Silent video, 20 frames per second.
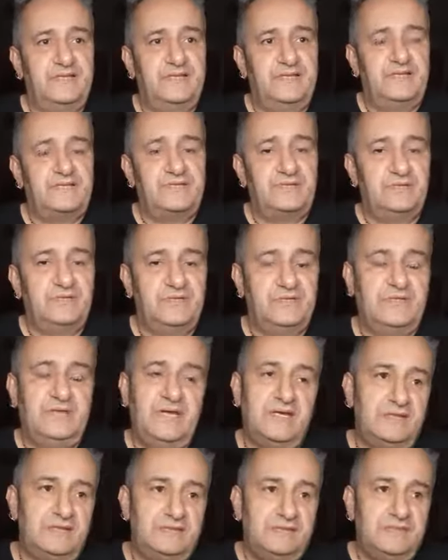let's talk,
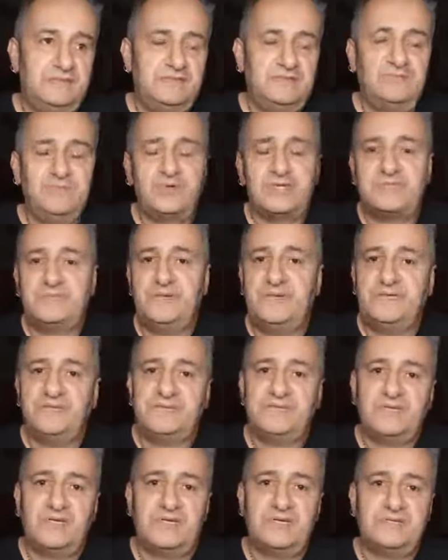the prospect
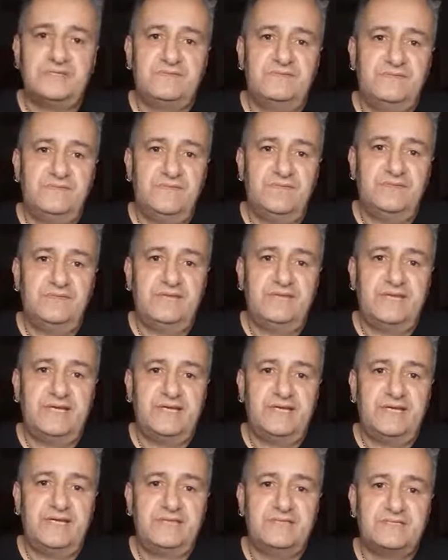of Tyson Fury
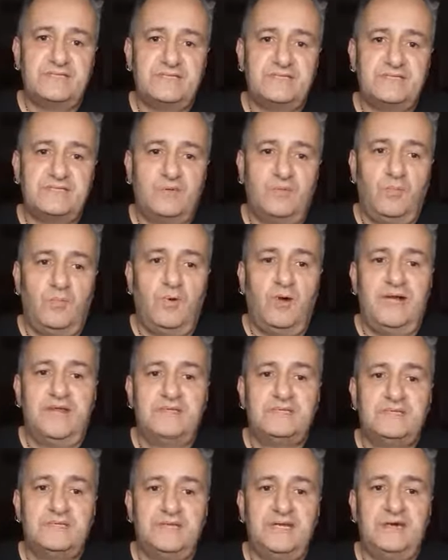against
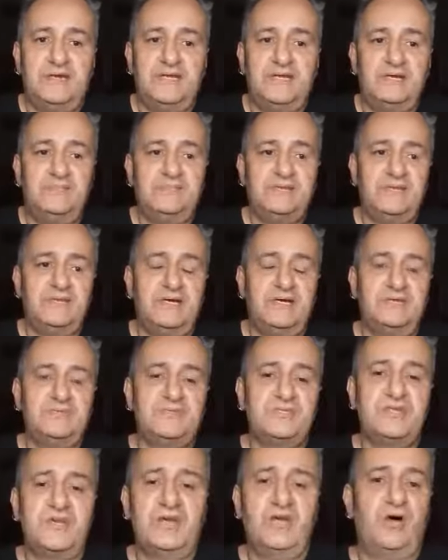Whyte. Now, I
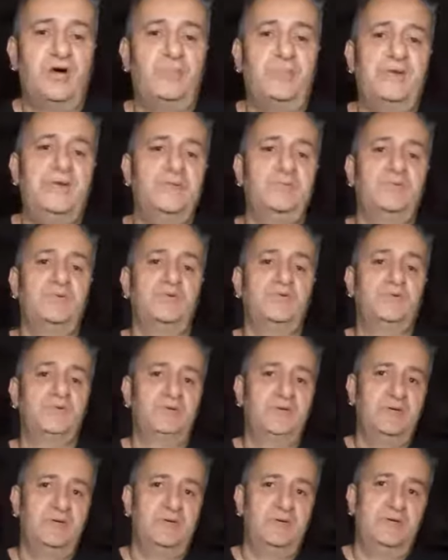don't see a lot of people
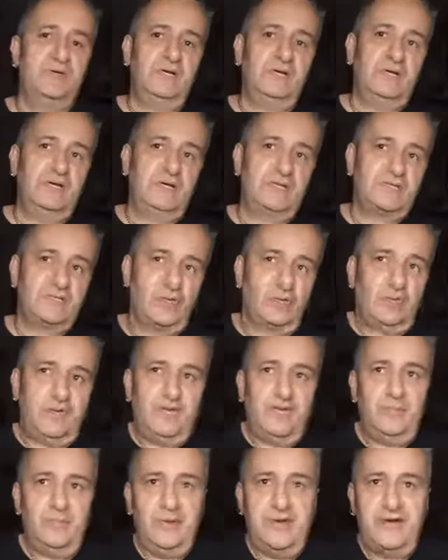
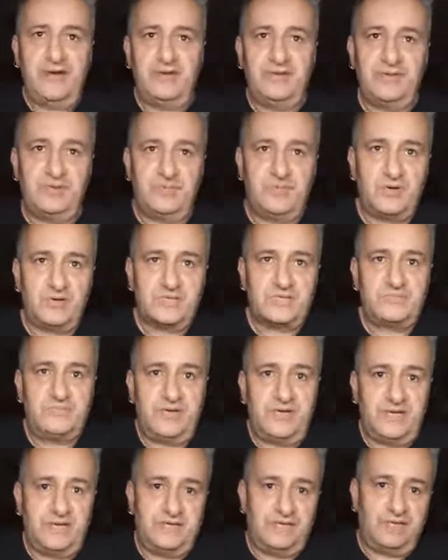talking about the
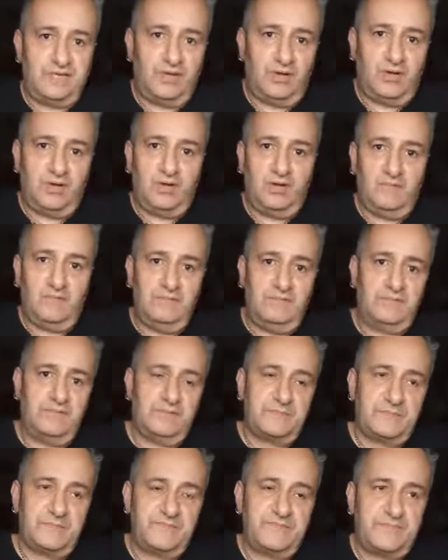prospect of
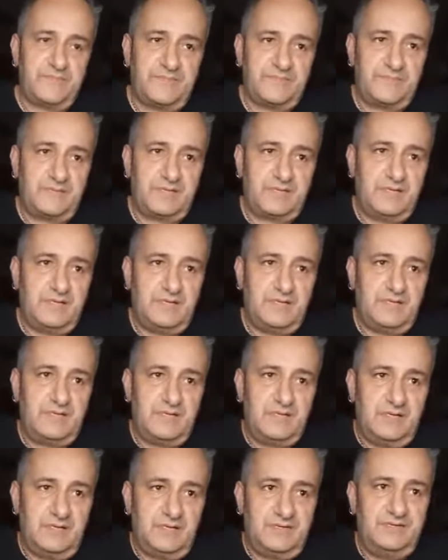
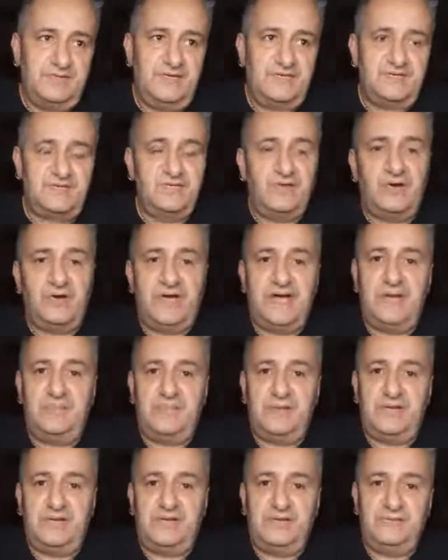this not
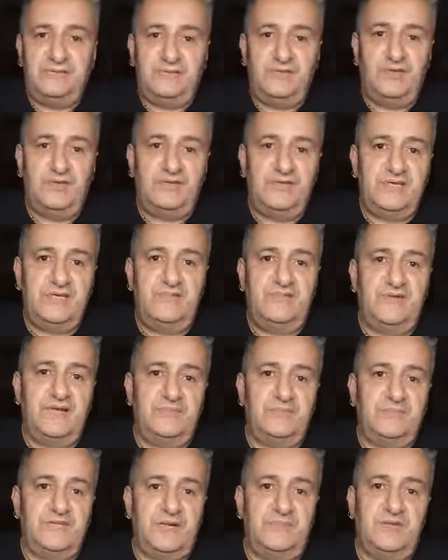happening and Fury giving
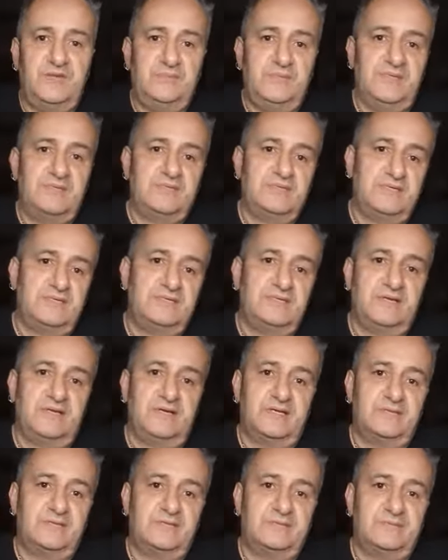up the WBC
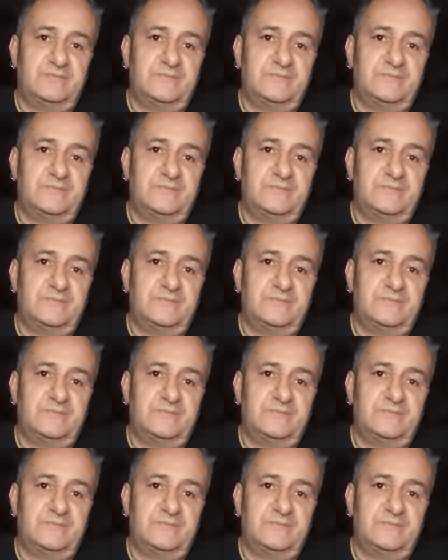title.